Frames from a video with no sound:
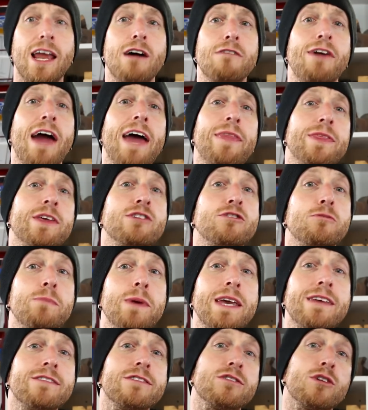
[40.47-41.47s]
Now I've had these
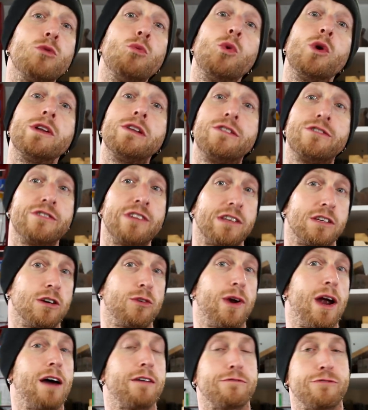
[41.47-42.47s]
pieces of wood sitting
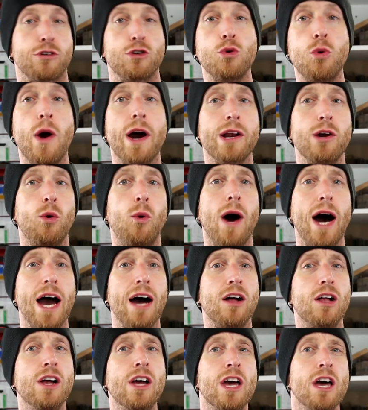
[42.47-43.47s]
around for quite a
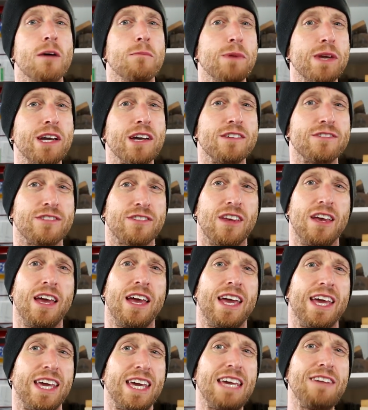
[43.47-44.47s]
while because
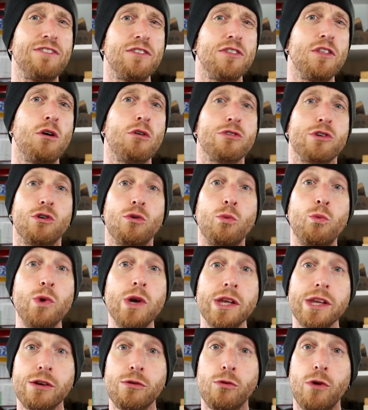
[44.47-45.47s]
even though they're
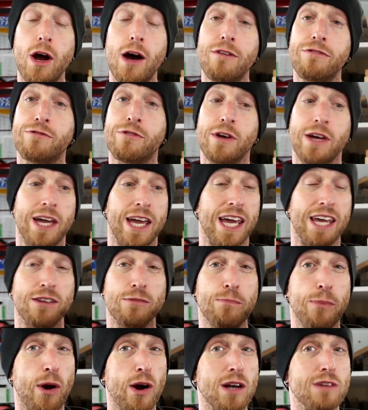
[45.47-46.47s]
really rough
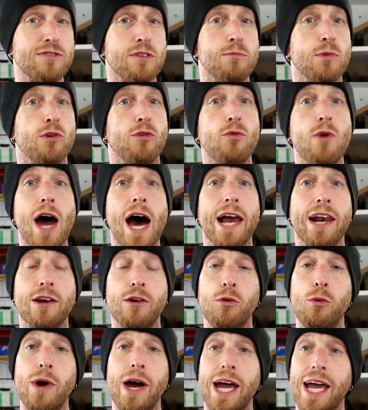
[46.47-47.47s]
and part of them are
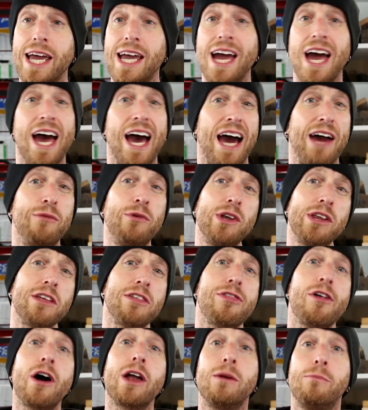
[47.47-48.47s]
rotted away, I
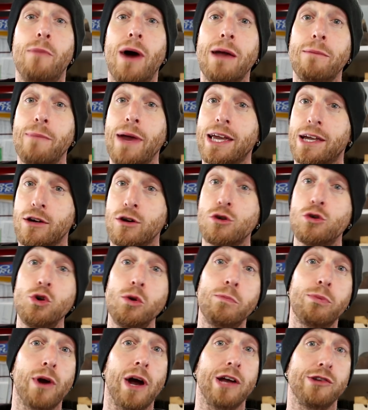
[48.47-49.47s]
really thought it might make a
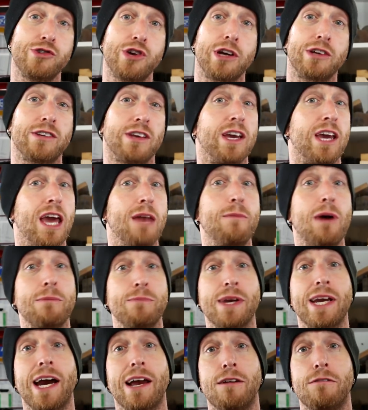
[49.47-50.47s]
cool project and
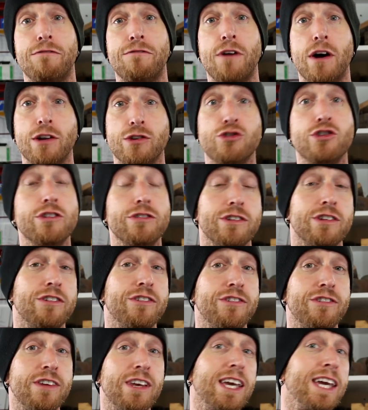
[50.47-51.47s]
might be kind of fun just to
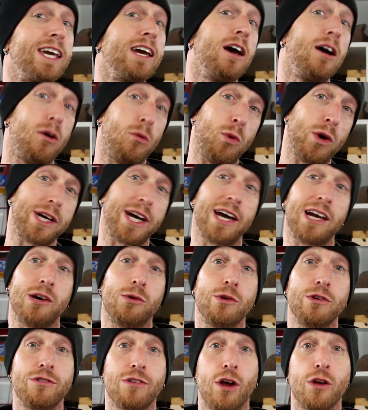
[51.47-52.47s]
see what kind
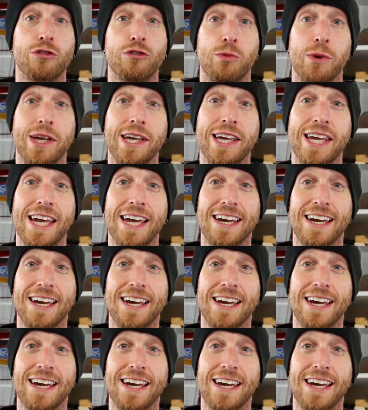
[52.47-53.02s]
of results we can